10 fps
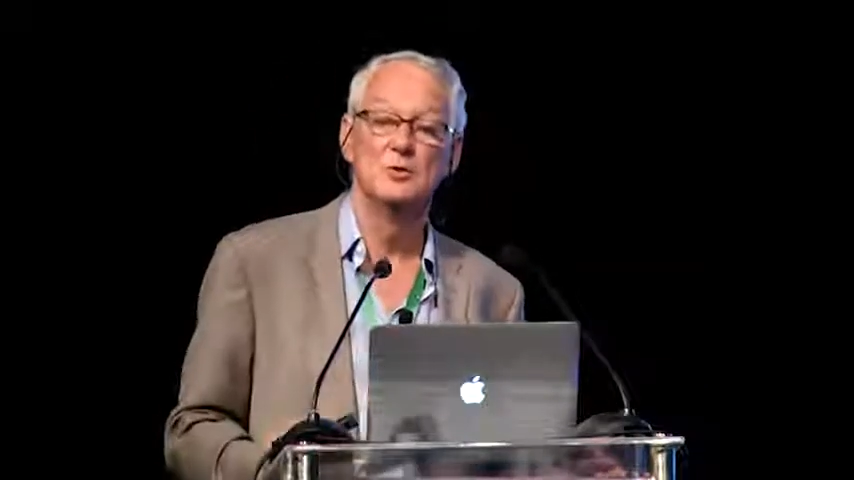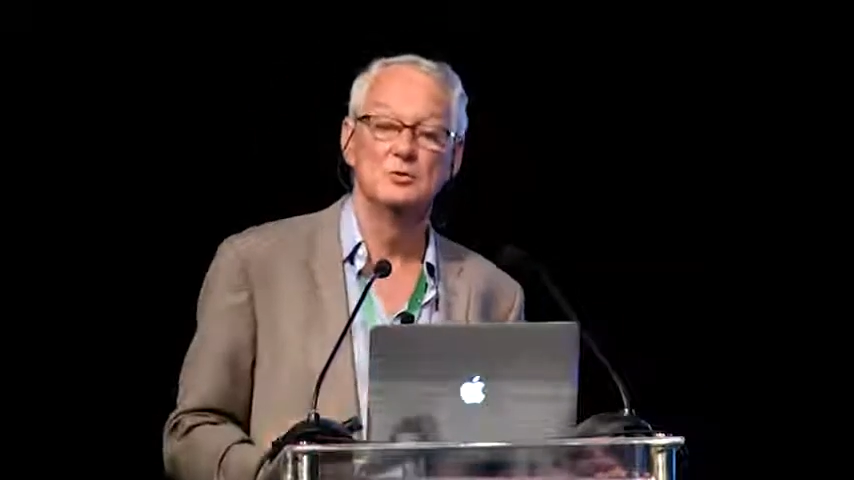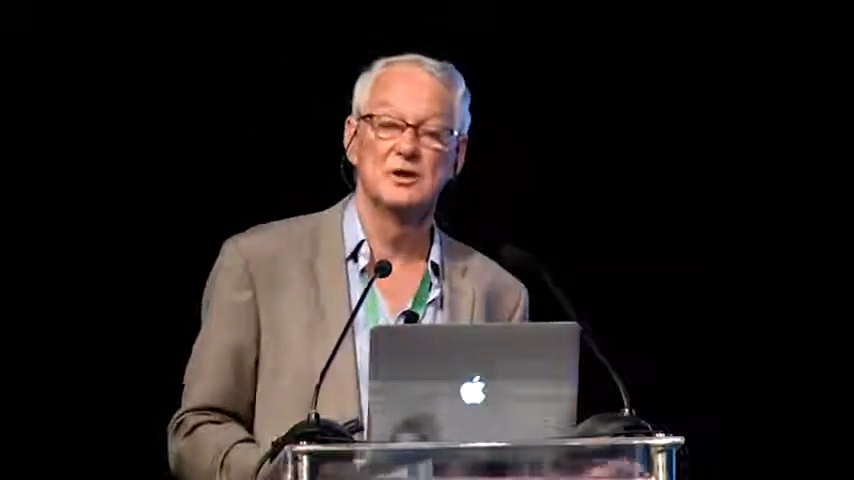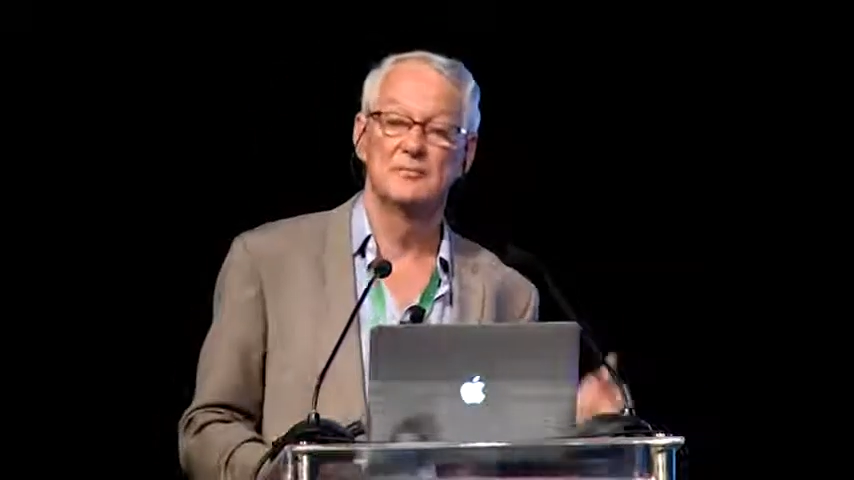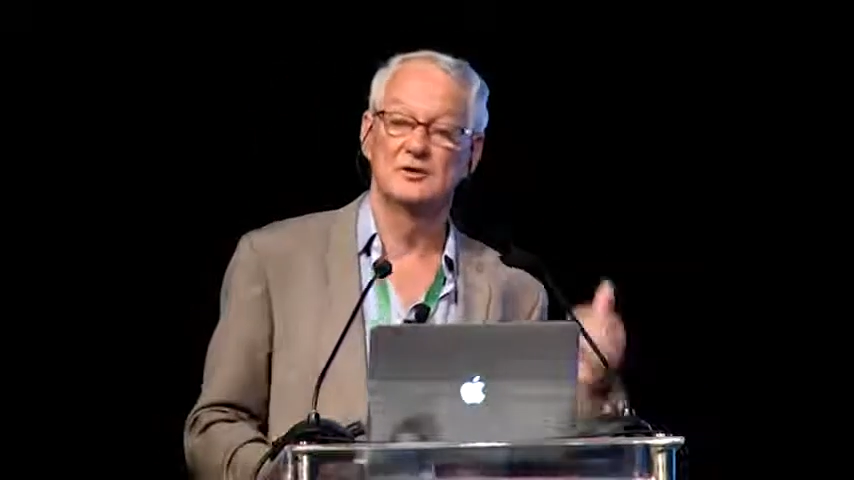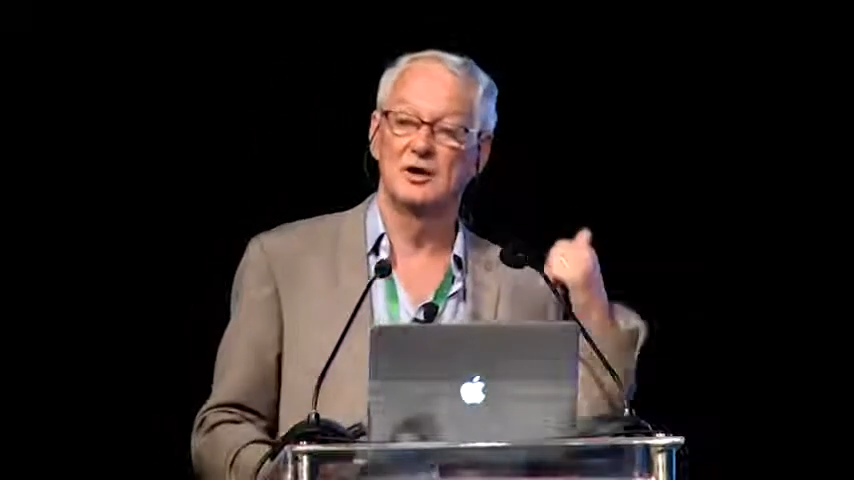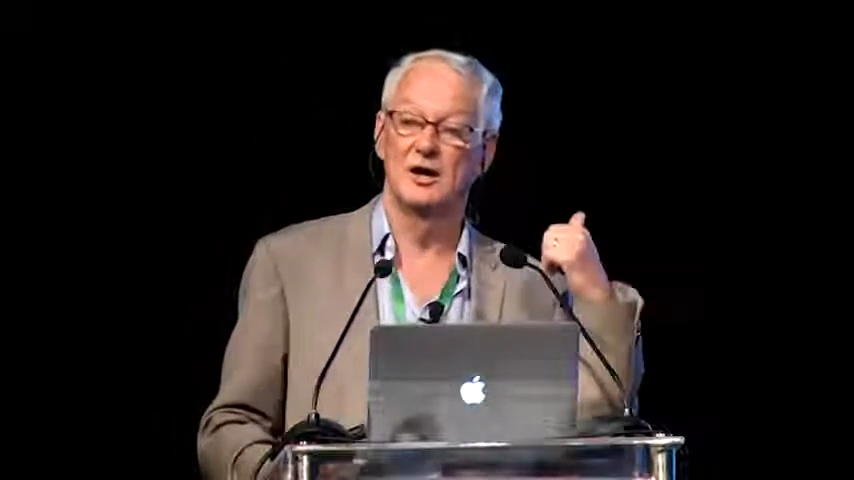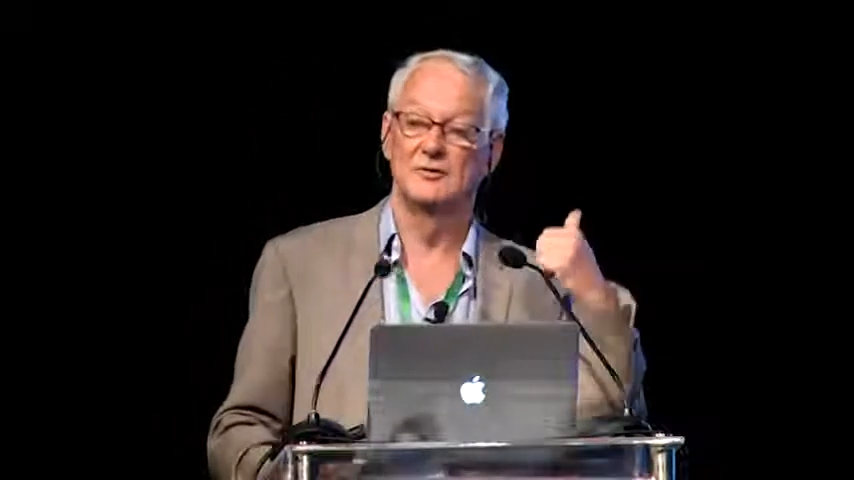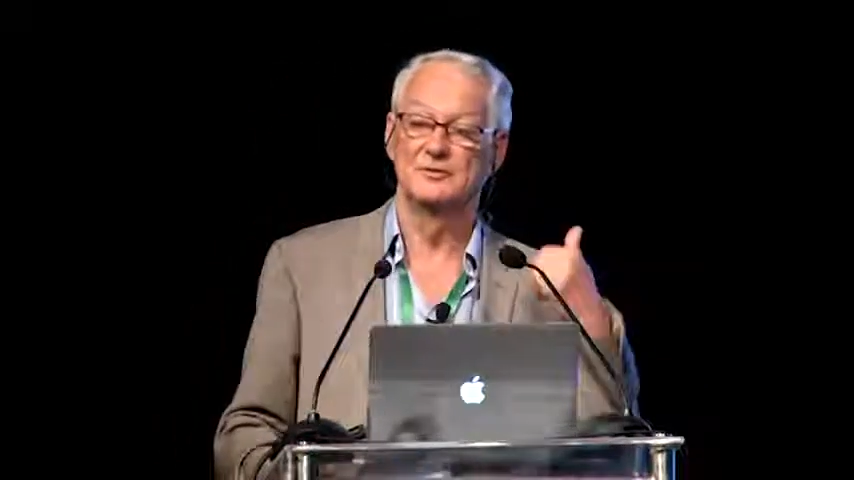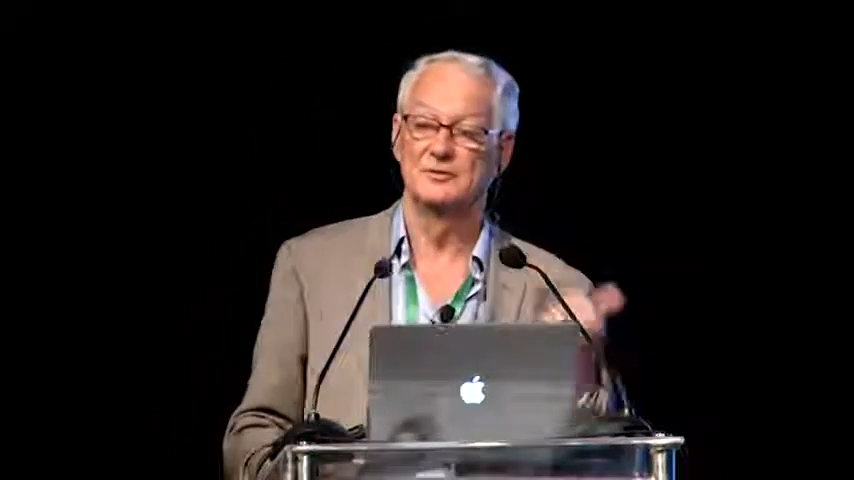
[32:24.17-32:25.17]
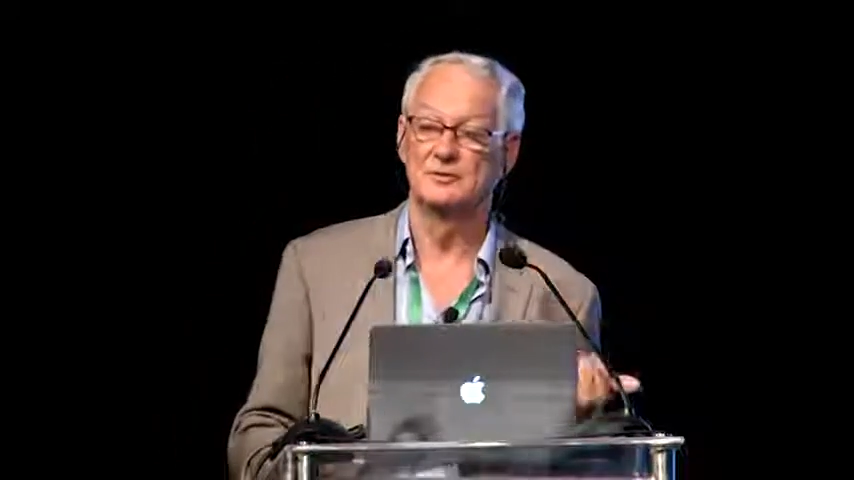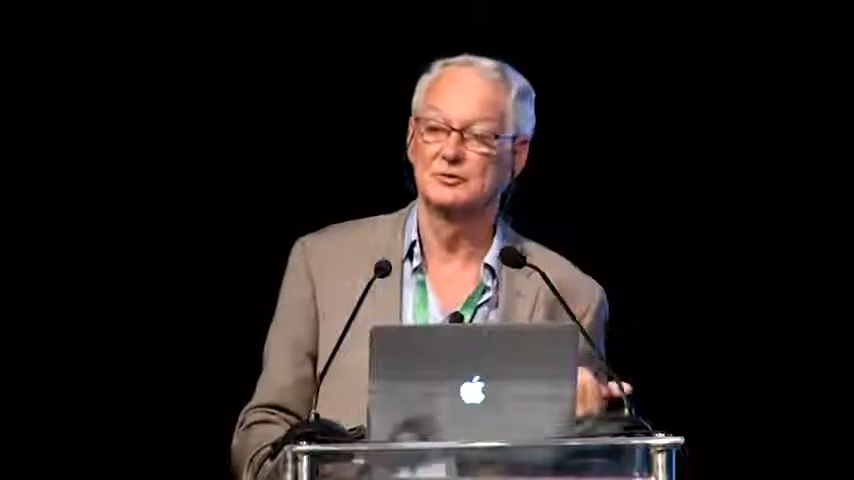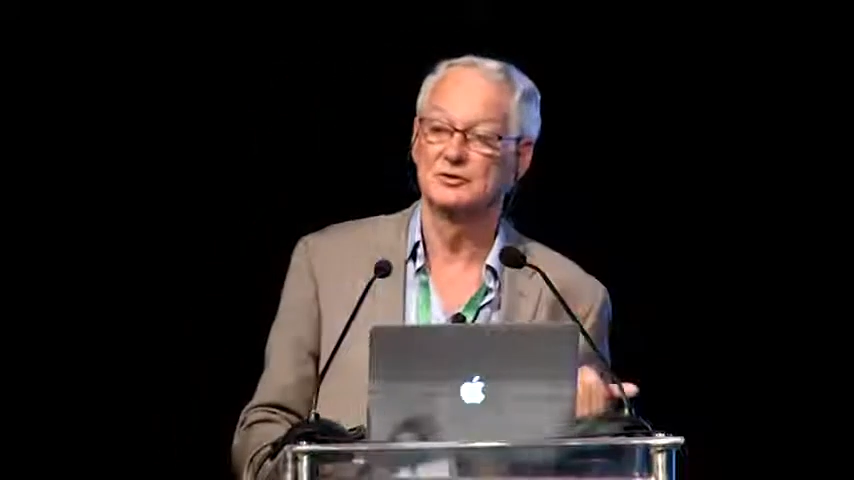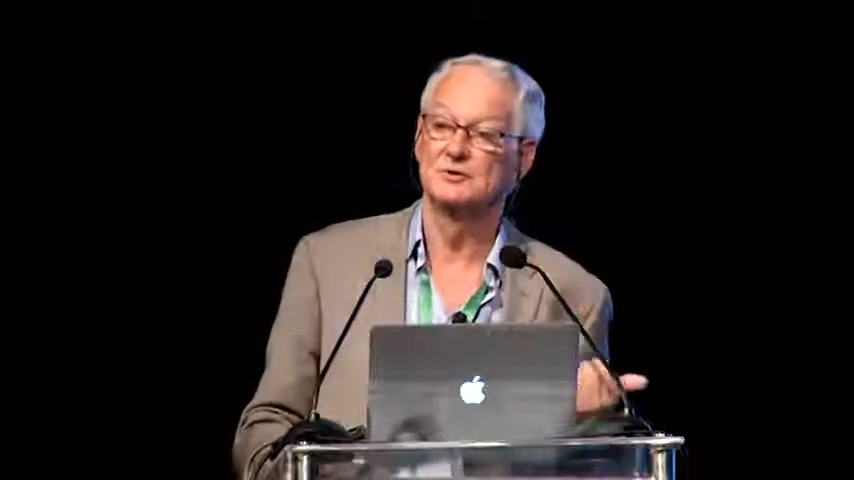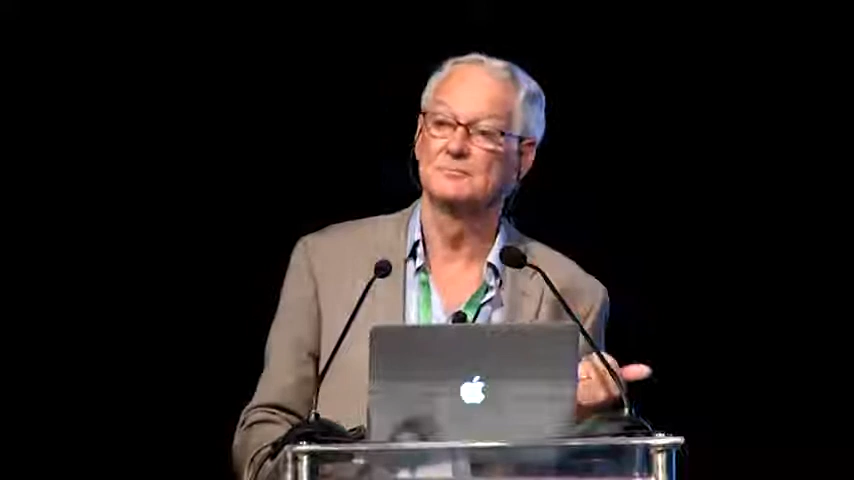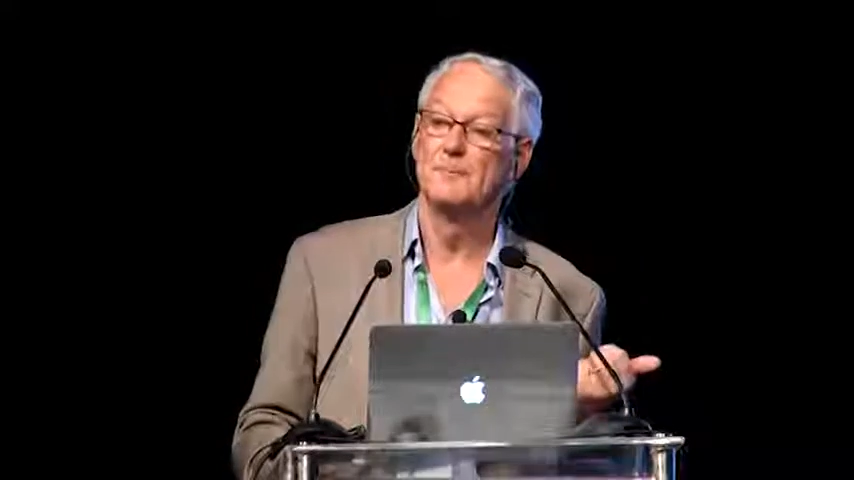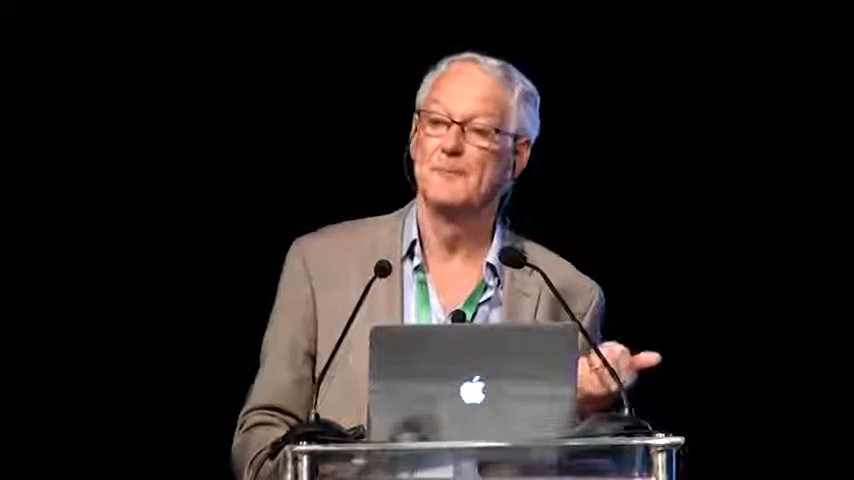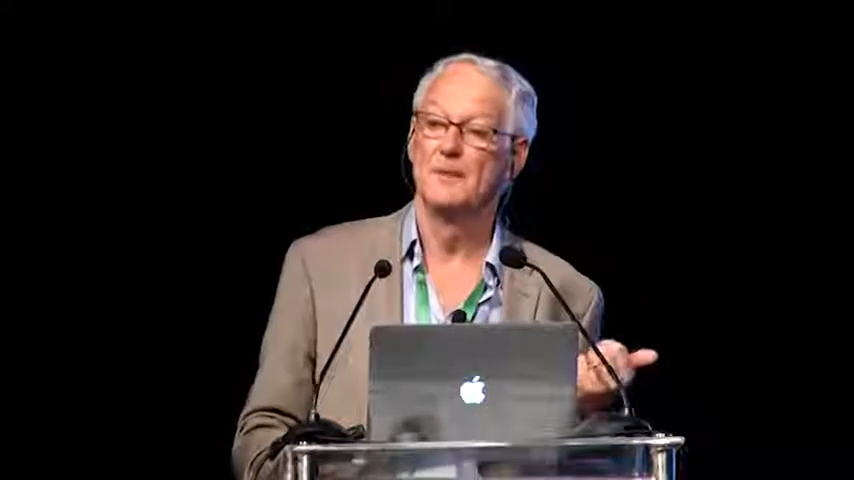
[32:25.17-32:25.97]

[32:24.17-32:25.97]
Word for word: you get much higher resolution.